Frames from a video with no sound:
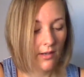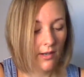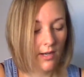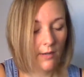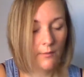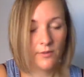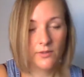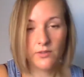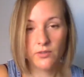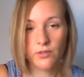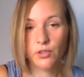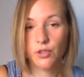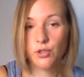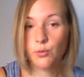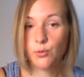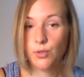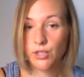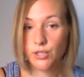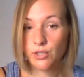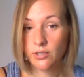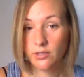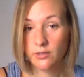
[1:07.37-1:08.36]
um, this is a good
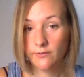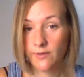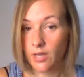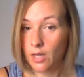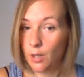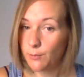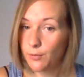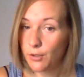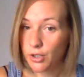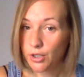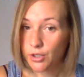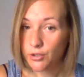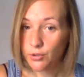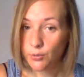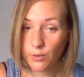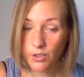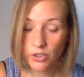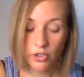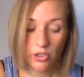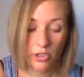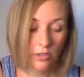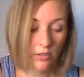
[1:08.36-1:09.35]
way to develop your
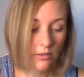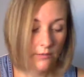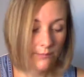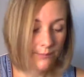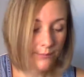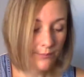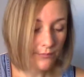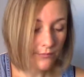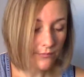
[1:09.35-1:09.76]
intuition